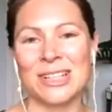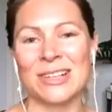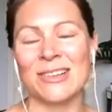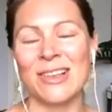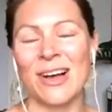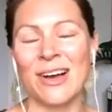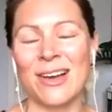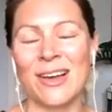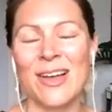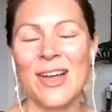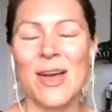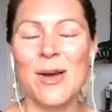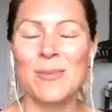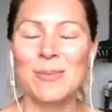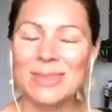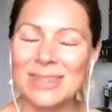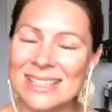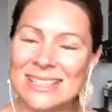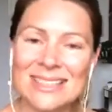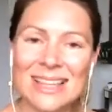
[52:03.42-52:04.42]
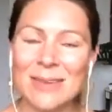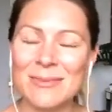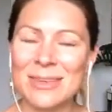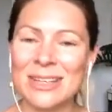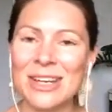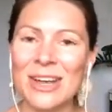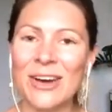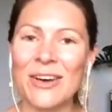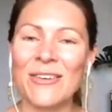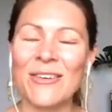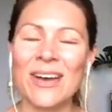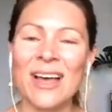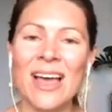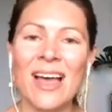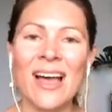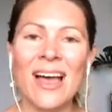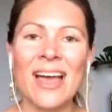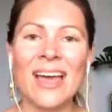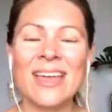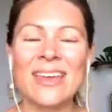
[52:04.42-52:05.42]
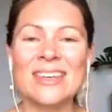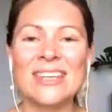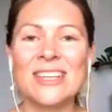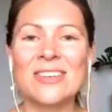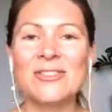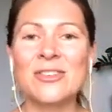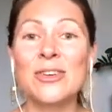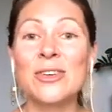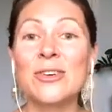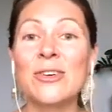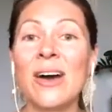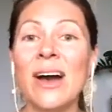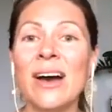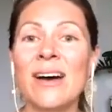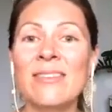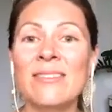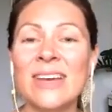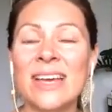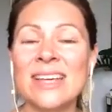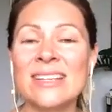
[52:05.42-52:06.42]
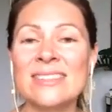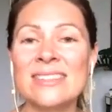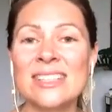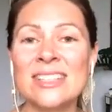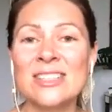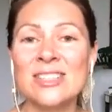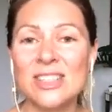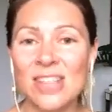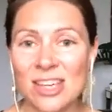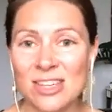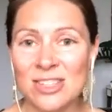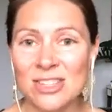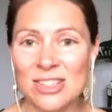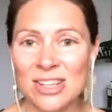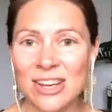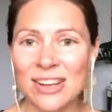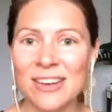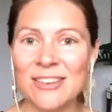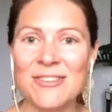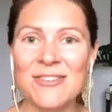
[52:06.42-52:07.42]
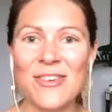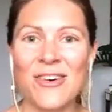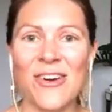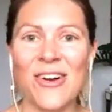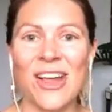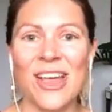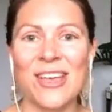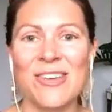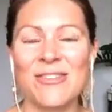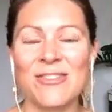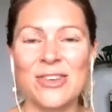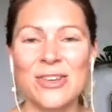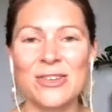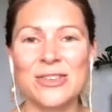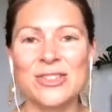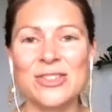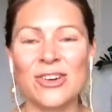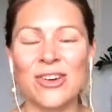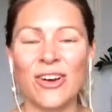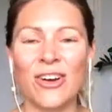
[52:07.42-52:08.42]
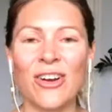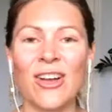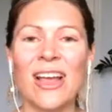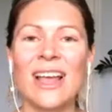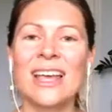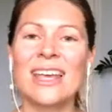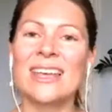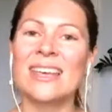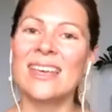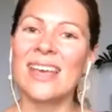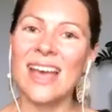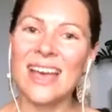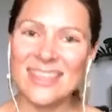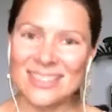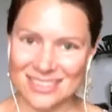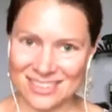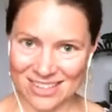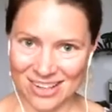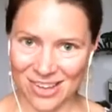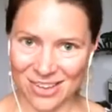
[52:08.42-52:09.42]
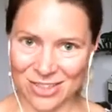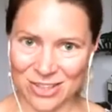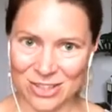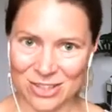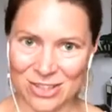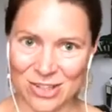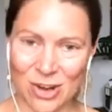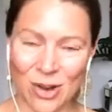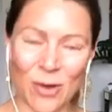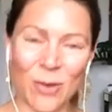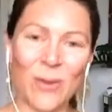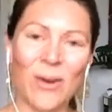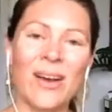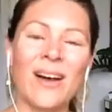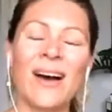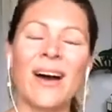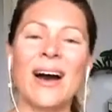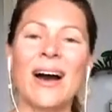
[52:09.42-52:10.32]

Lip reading: read-along, please let me know. And if you have a suggestion for a future guest on the show,